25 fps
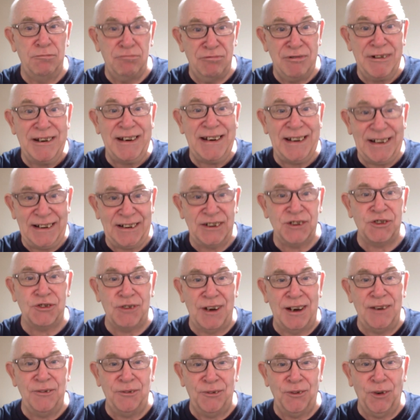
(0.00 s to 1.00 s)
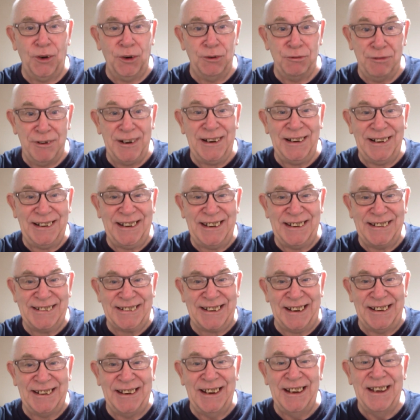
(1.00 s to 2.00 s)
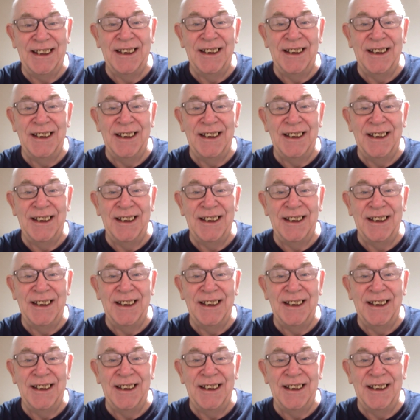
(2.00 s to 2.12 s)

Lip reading: really straightforward, really easy.